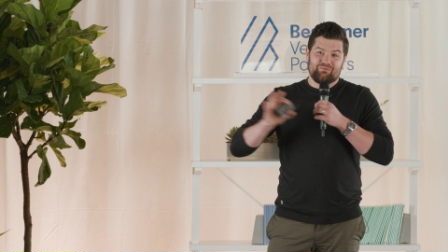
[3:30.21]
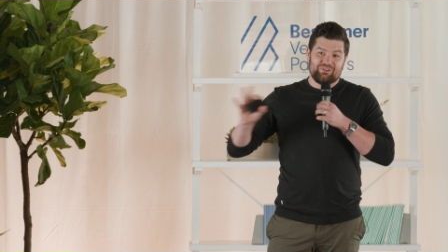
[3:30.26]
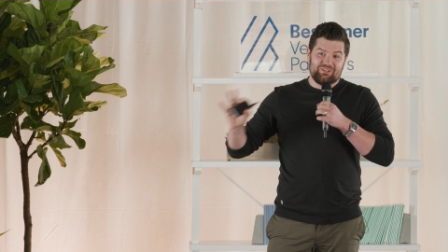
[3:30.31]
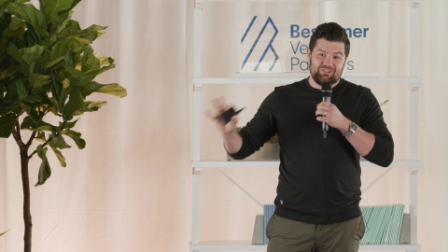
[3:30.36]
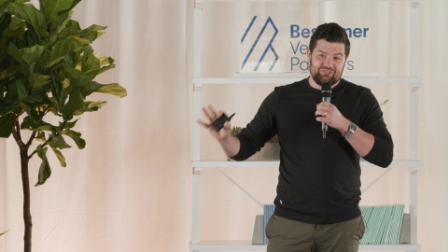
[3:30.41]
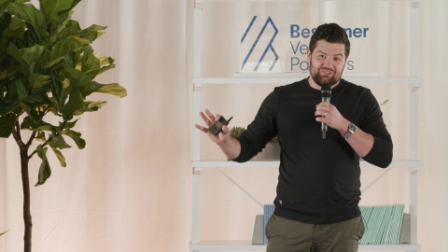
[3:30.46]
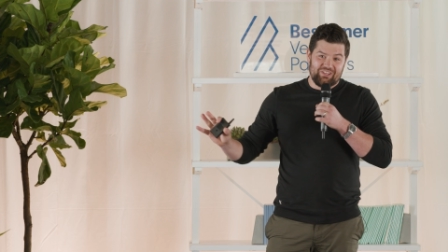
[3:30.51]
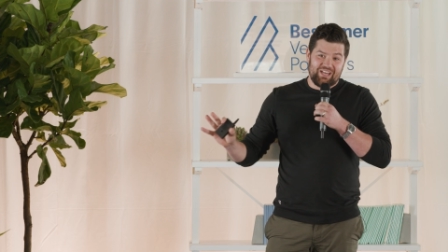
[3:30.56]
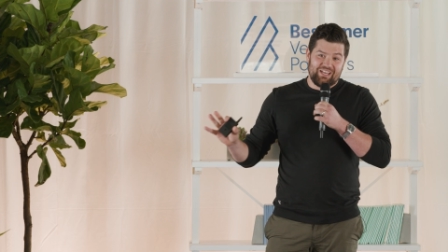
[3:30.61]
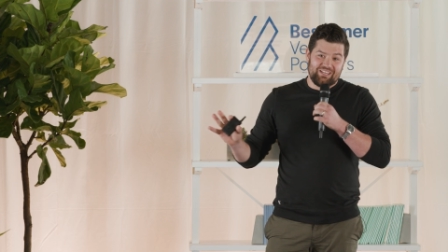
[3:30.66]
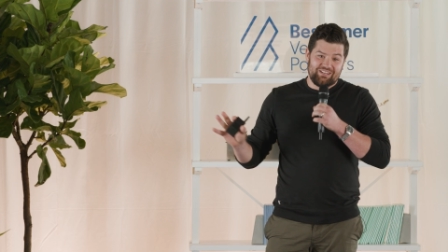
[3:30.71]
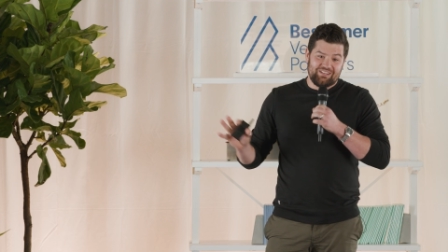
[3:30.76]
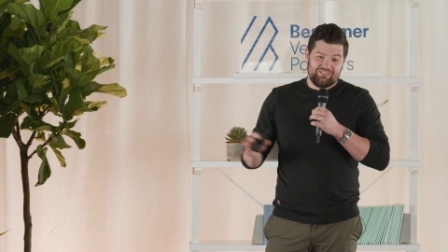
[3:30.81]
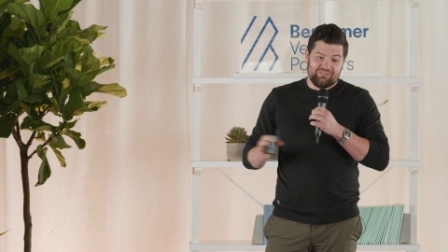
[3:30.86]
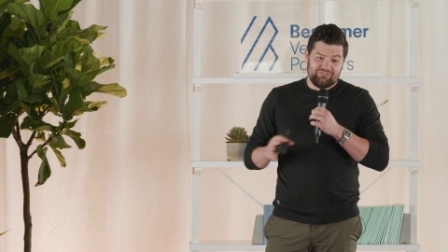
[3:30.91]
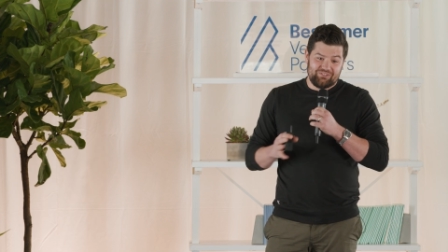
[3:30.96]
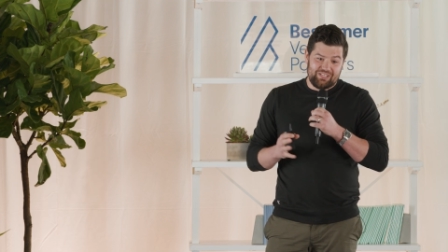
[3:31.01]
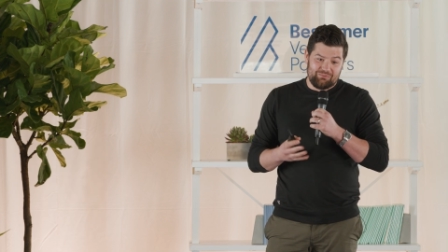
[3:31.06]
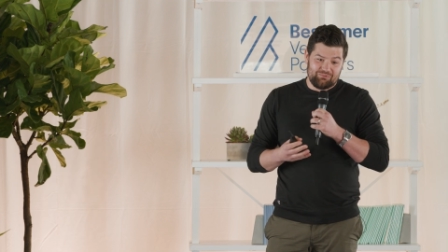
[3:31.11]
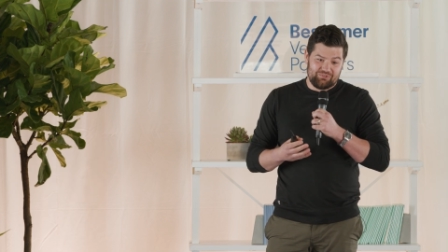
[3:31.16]
and design in the
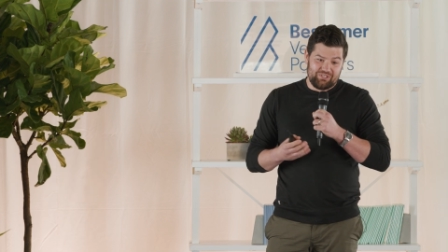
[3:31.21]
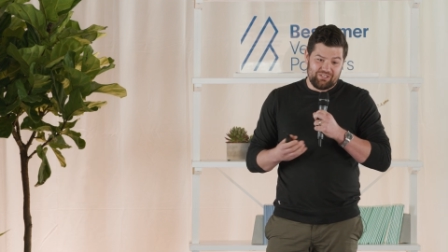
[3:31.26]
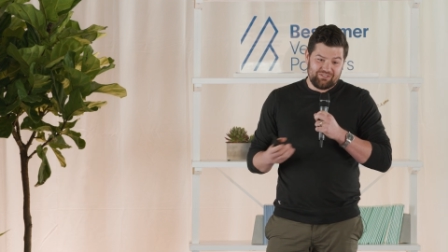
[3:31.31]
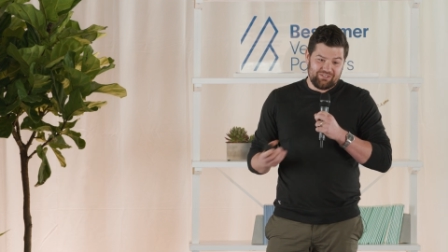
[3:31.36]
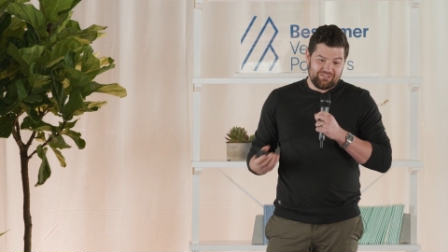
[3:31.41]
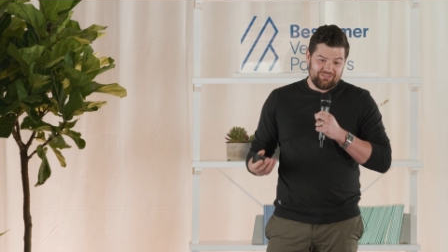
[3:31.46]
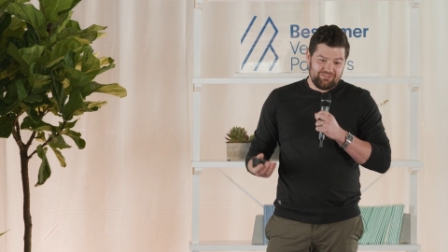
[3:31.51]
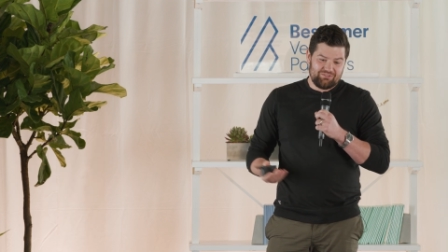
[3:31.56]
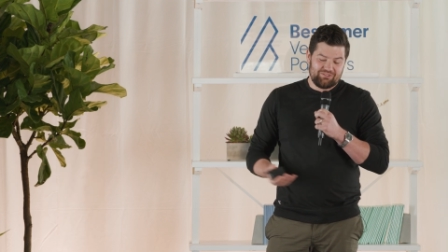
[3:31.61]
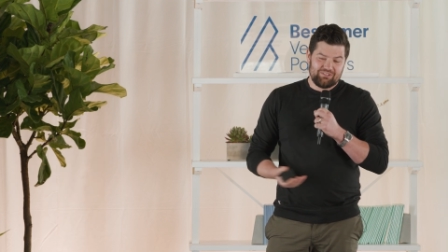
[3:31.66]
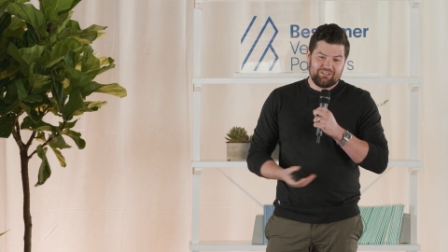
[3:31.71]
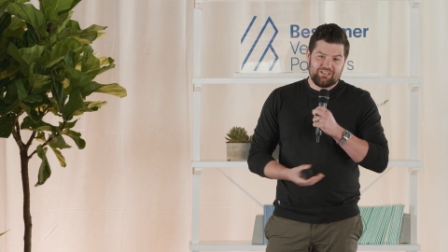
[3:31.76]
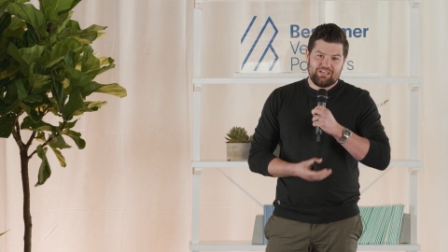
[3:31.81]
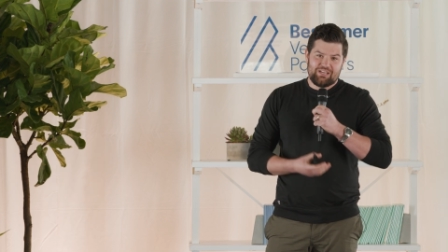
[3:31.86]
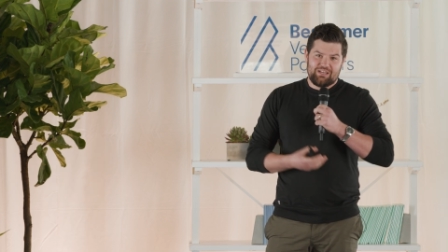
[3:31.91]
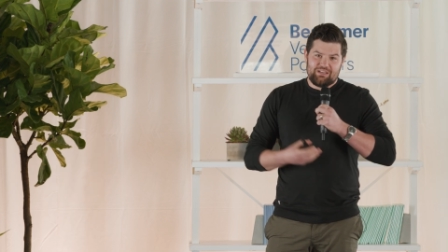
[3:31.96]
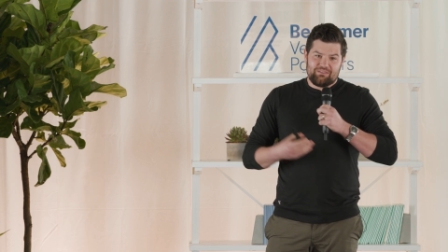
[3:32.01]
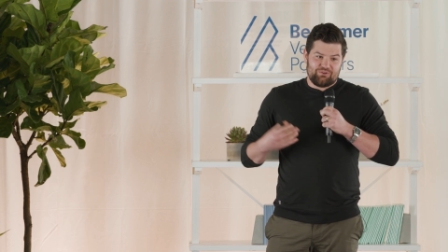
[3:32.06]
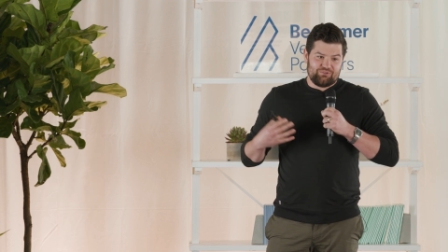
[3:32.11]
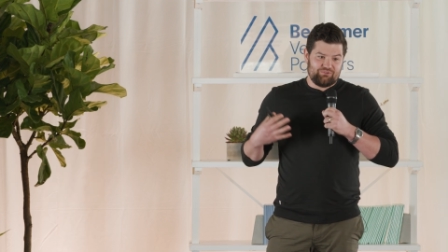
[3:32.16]
same sentence,
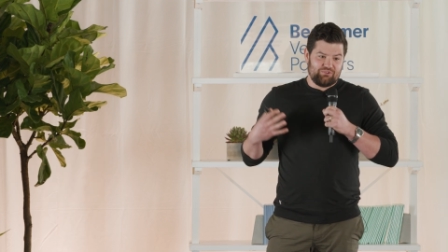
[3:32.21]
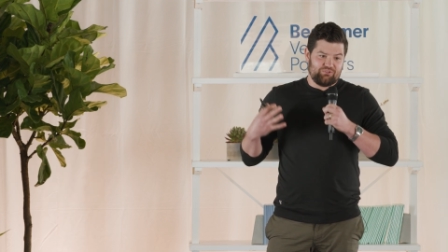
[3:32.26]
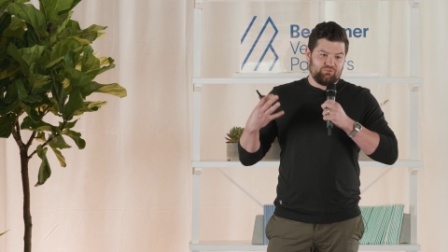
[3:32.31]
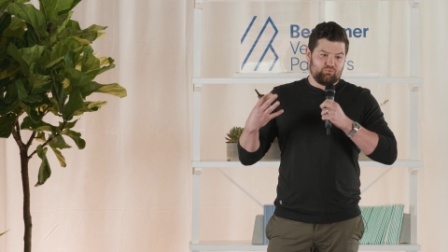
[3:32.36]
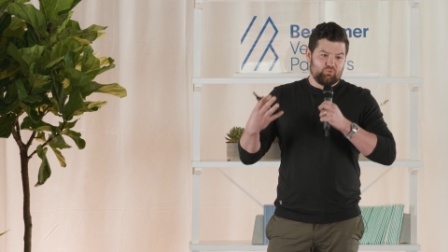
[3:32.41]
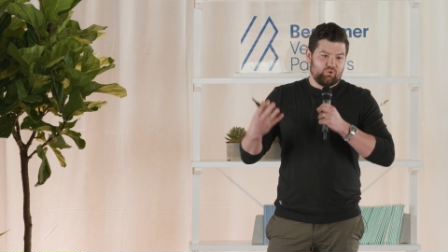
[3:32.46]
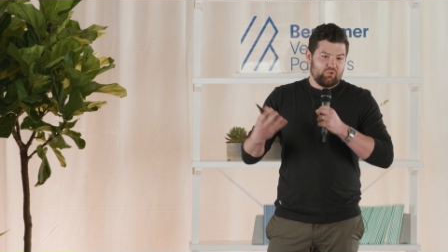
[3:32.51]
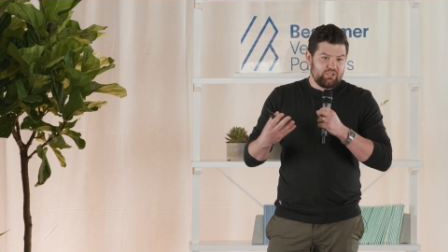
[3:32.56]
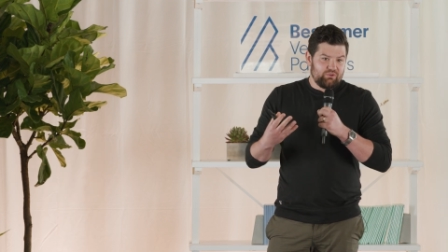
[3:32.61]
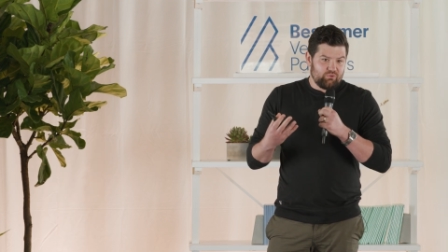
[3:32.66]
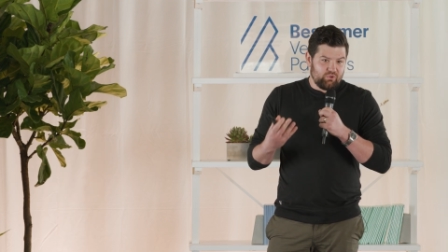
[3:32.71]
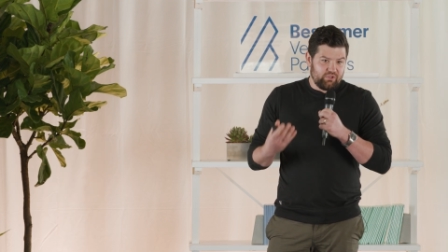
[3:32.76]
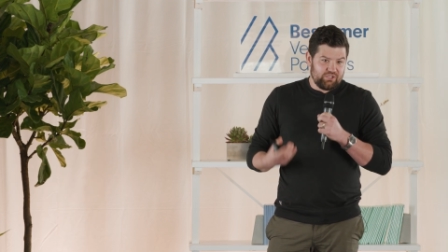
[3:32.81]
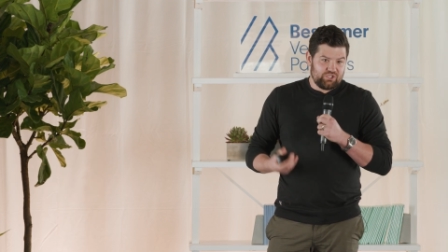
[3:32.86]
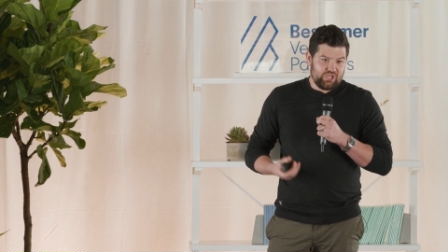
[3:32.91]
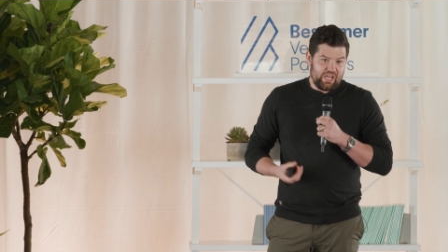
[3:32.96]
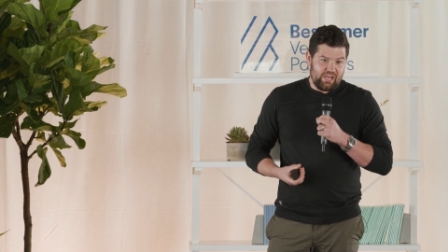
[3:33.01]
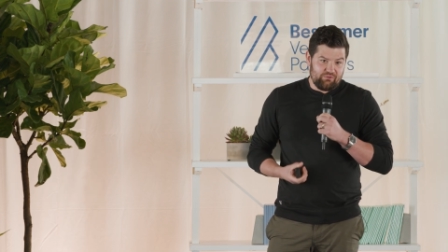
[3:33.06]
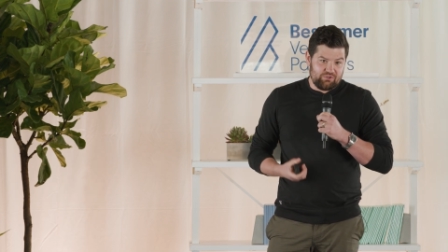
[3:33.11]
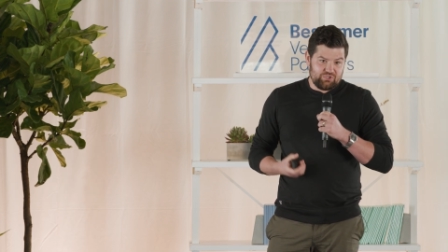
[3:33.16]
there's this really, really
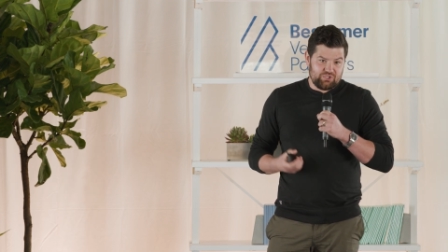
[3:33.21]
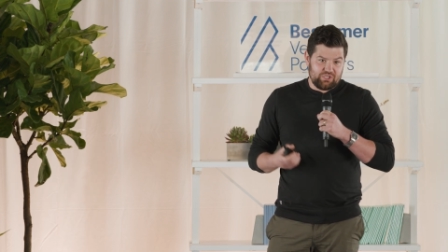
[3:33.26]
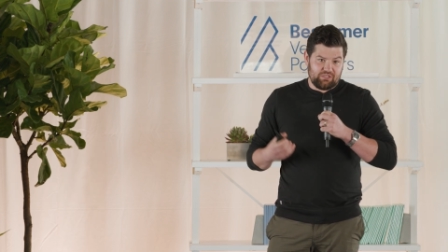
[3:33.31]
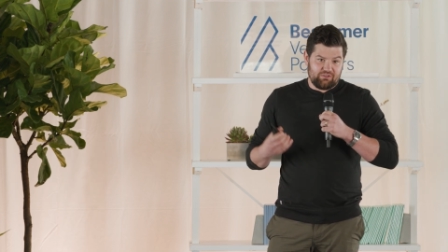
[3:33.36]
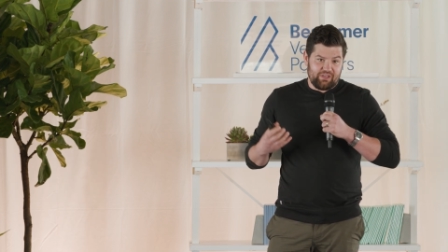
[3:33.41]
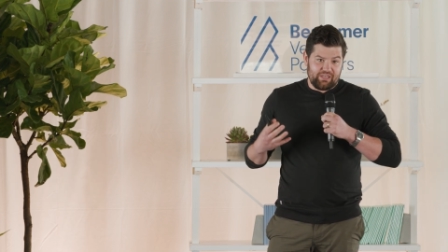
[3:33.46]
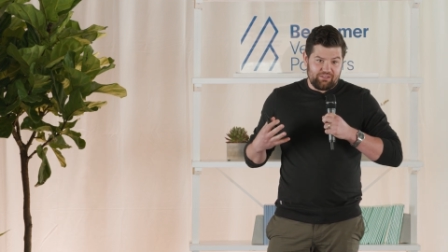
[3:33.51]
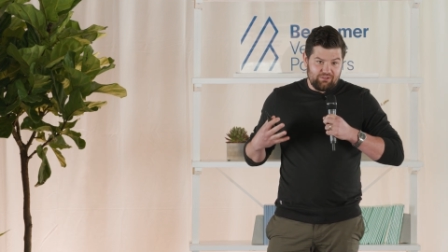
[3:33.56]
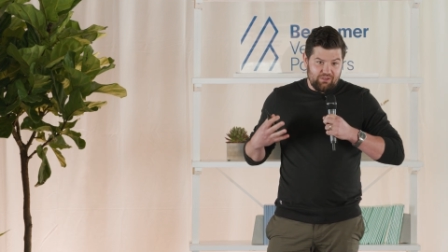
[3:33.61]
challenging